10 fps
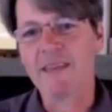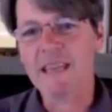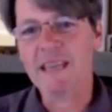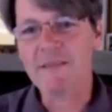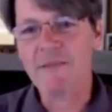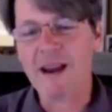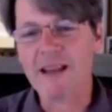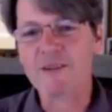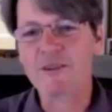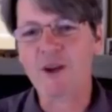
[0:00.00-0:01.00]
And the need for
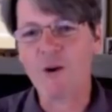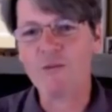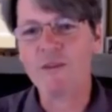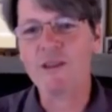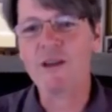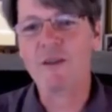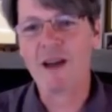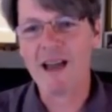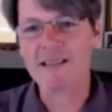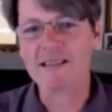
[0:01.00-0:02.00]
answers only
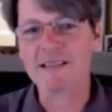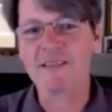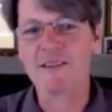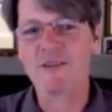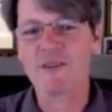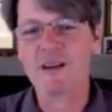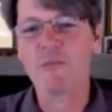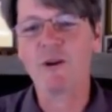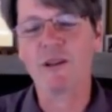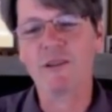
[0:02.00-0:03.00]
arises in the
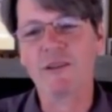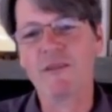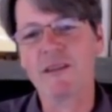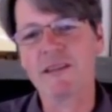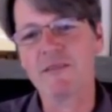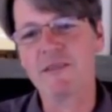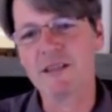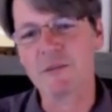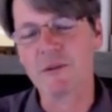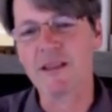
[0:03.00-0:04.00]
dream world of the
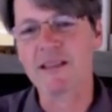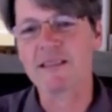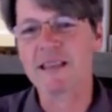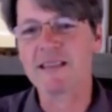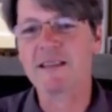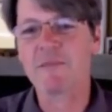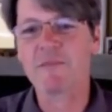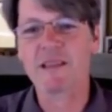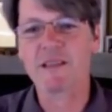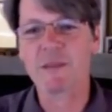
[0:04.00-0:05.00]
individual that says
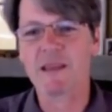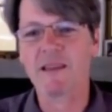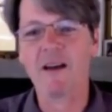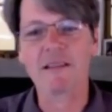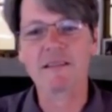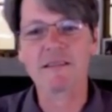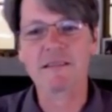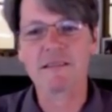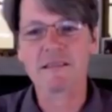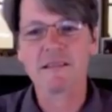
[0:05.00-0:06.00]
something's been
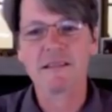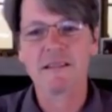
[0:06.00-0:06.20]
lost.